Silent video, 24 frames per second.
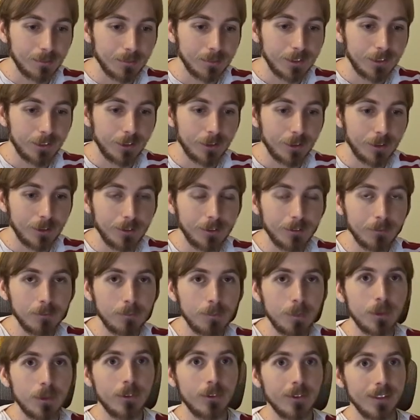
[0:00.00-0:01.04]
So
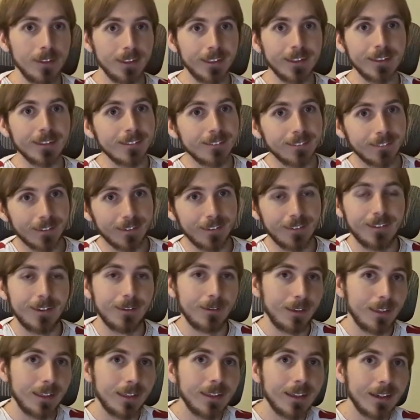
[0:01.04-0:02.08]
building is
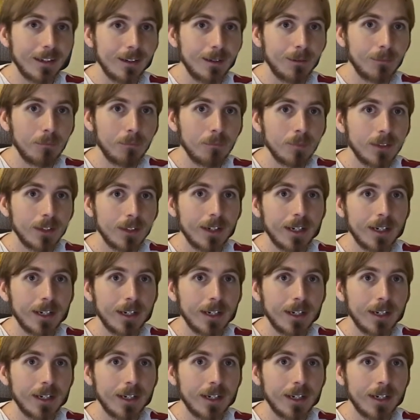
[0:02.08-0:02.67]
something that I'm